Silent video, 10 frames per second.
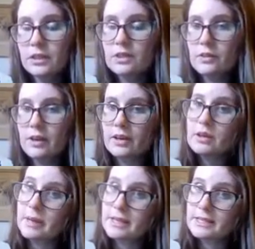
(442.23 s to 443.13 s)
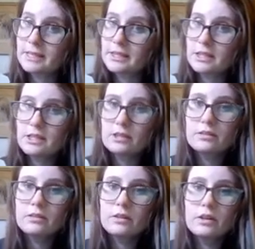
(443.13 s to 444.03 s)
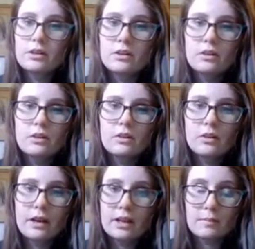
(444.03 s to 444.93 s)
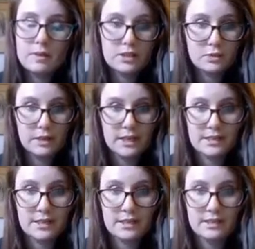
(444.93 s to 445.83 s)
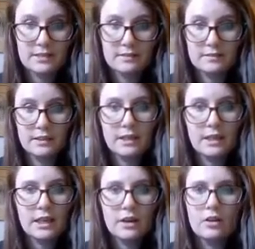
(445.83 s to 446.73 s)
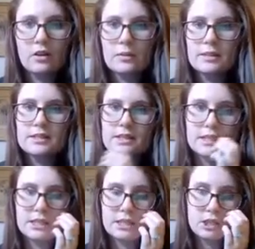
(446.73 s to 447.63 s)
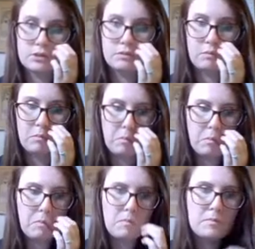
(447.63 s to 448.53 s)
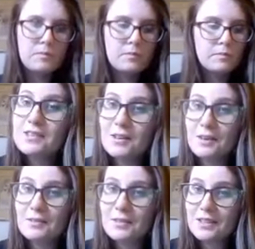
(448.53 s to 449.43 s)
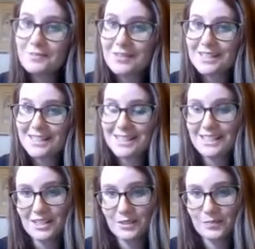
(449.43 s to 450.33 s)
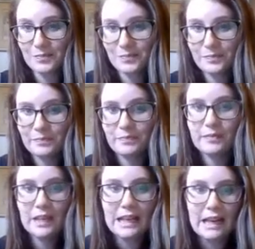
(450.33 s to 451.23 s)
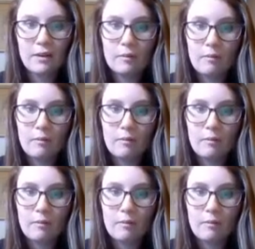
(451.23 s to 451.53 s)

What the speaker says: so I could make 62, or I could make 26. I think I'll go with 62. So I wrote the number 62. Now,